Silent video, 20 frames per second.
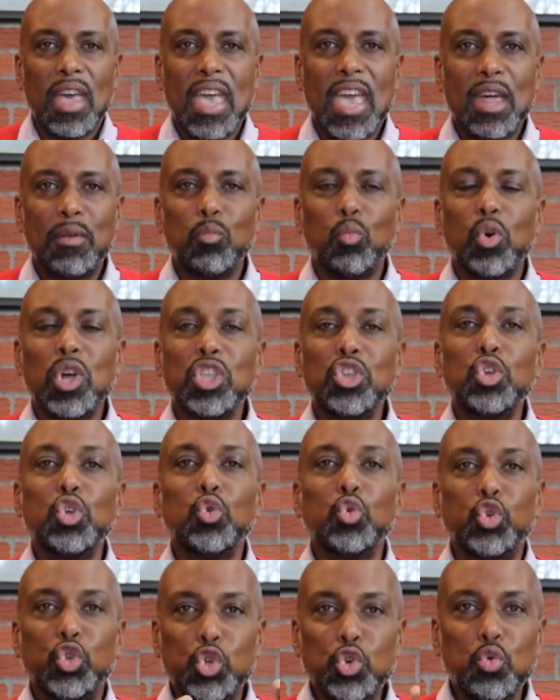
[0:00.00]
And when
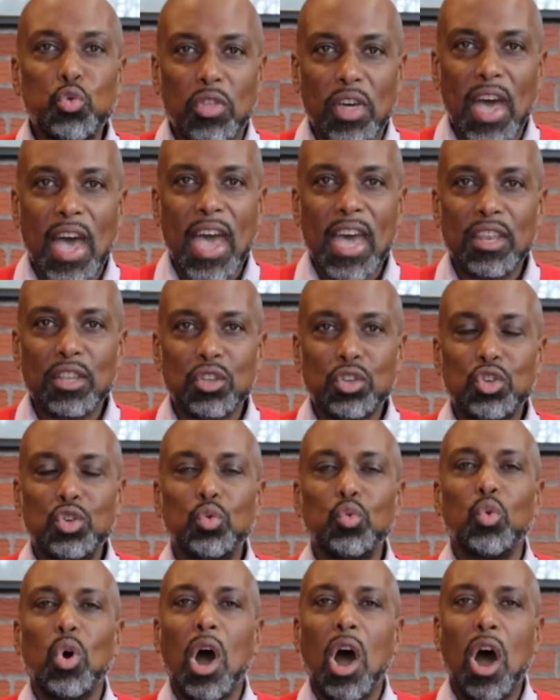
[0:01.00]
you do that,
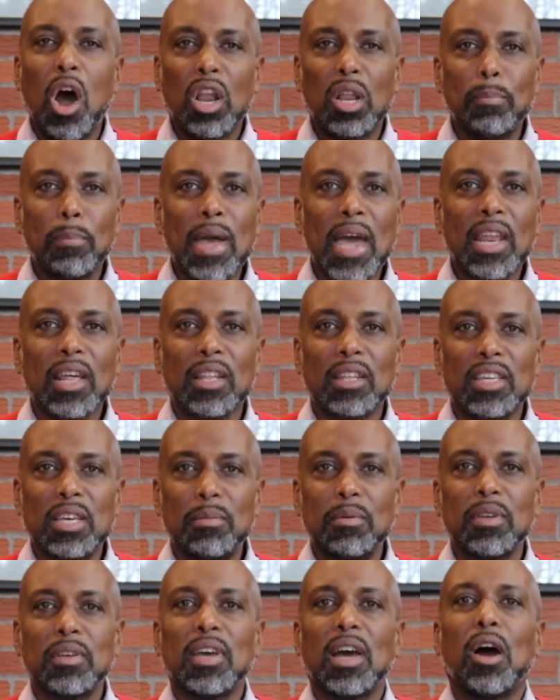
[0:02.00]
you
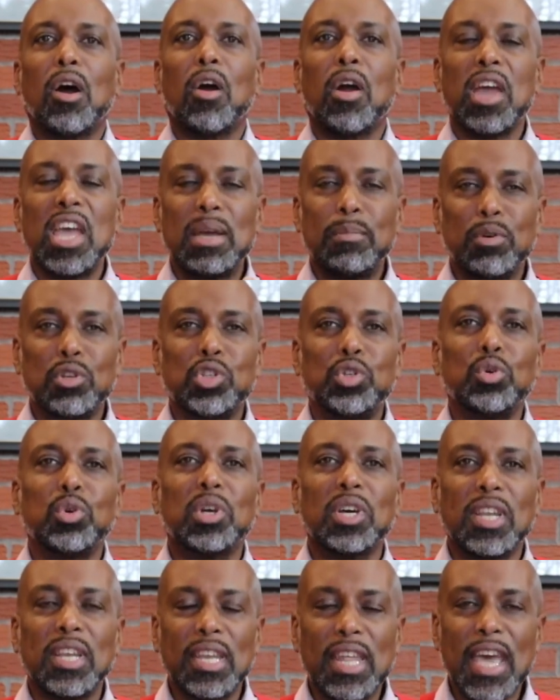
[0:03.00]
automatically are able to
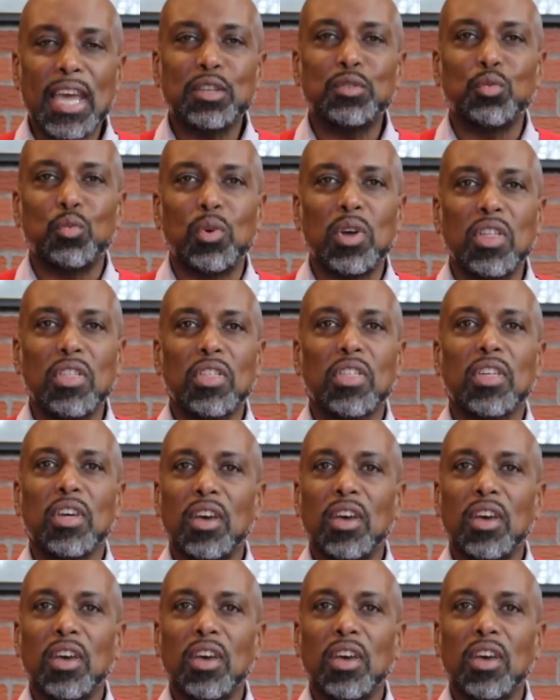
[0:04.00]
connect with